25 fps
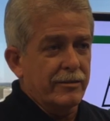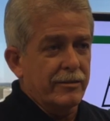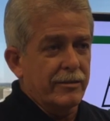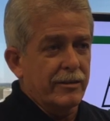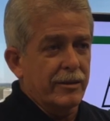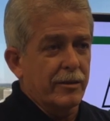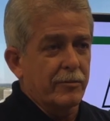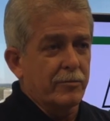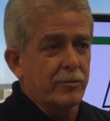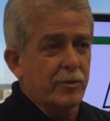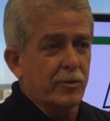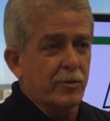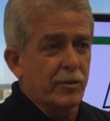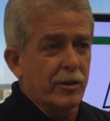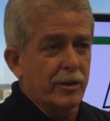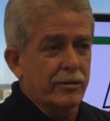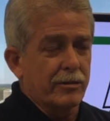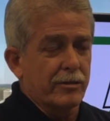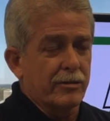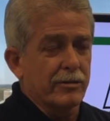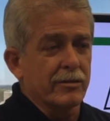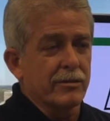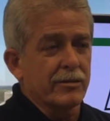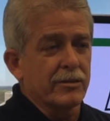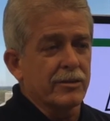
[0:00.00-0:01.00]
I'm
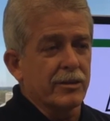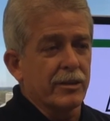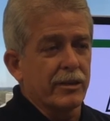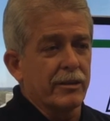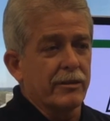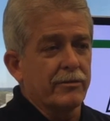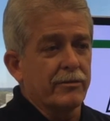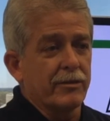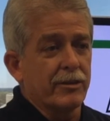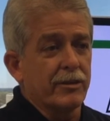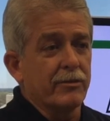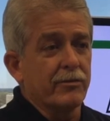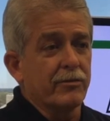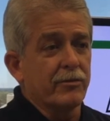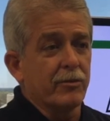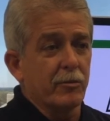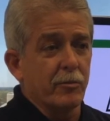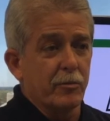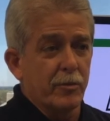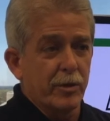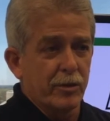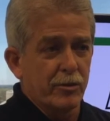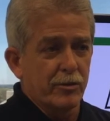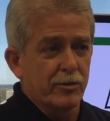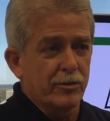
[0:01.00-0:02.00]
Director of Safety for
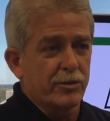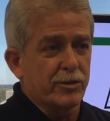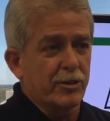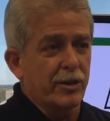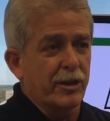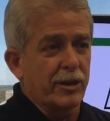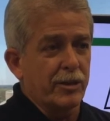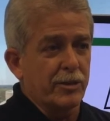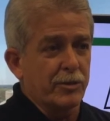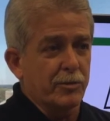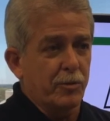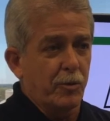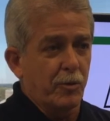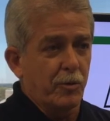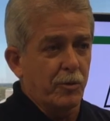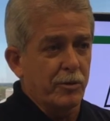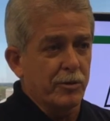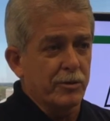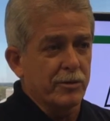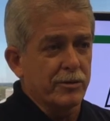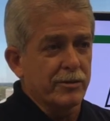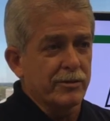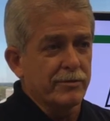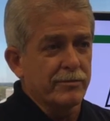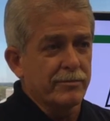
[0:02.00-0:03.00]
Miller Transporters.